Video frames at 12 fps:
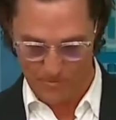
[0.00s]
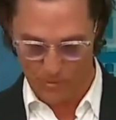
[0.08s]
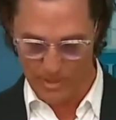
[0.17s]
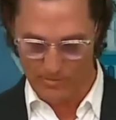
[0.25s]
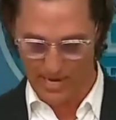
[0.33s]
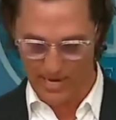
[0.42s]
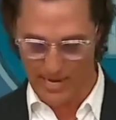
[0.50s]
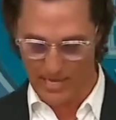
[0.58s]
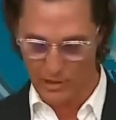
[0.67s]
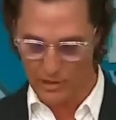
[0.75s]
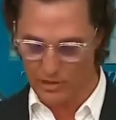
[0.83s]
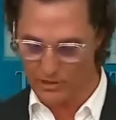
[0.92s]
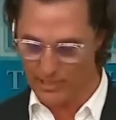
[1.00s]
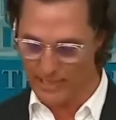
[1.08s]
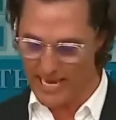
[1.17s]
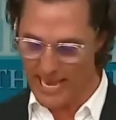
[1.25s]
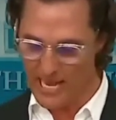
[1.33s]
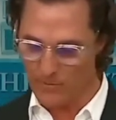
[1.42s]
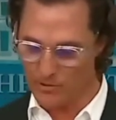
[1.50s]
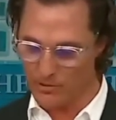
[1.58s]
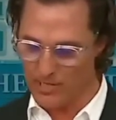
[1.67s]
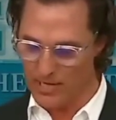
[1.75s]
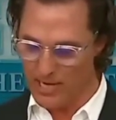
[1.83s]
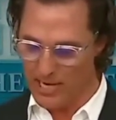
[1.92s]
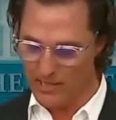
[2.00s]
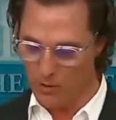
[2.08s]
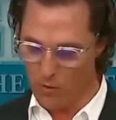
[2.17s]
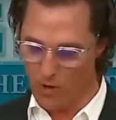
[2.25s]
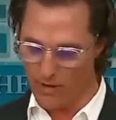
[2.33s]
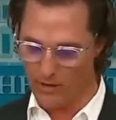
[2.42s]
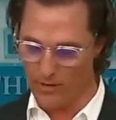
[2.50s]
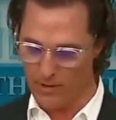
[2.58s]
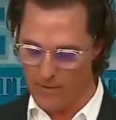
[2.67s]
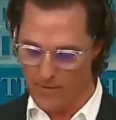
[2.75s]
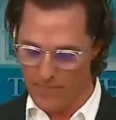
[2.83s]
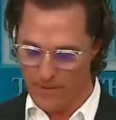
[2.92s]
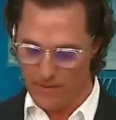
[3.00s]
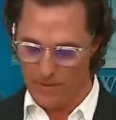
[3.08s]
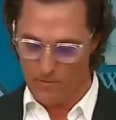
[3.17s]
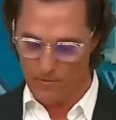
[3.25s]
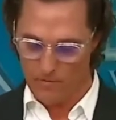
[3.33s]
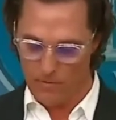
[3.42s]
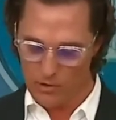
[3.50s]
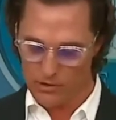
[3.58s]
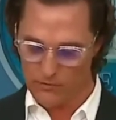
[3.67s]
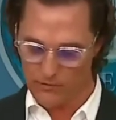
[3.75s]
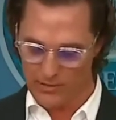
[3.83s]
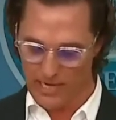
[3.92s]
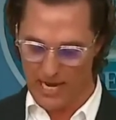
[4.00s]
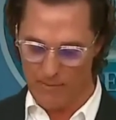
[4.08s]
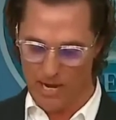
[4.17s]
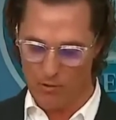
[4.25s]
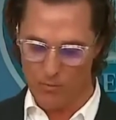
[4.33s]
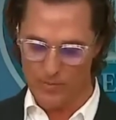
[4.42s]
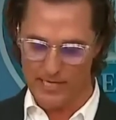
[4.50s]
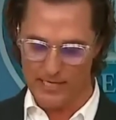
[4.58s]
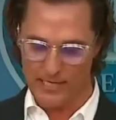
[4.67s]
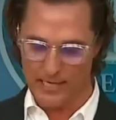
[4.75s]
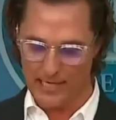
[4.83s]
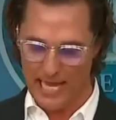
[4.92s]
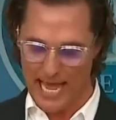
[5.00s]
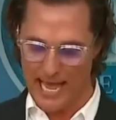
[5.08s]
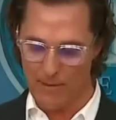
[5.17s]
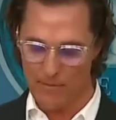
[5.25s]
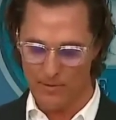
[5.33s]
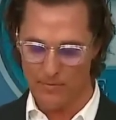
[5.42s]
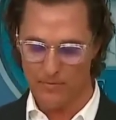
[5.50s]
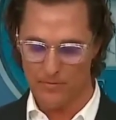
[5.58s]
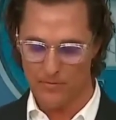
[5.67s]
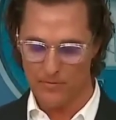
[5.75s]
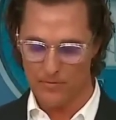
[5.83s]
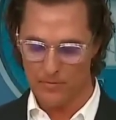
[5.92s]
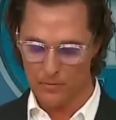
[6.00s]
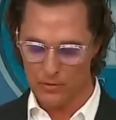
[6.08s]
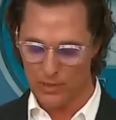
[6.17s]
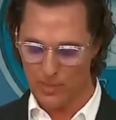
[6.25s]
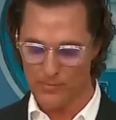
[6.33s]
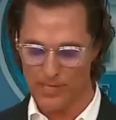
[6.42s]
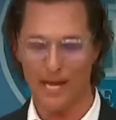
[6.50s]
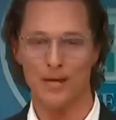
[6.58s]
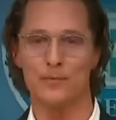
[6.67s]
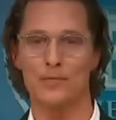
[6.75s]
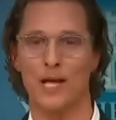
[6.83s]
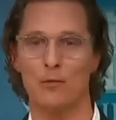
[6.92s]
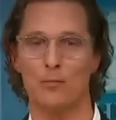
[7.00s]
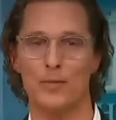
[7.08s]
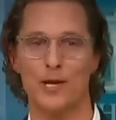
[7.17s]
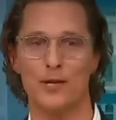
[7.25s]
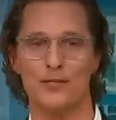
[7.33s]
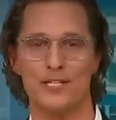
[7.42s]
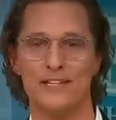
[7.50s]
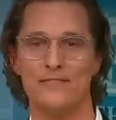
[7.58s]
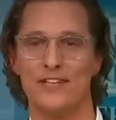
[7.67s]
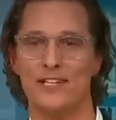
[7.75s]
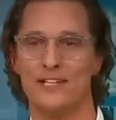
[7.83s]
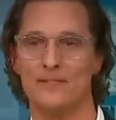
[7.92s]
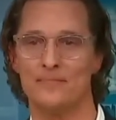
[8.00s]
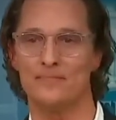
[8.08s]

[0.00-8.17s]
Marine biologists study animals and the water. Most of the time I will be in a lab. Sometimes I will be on TV.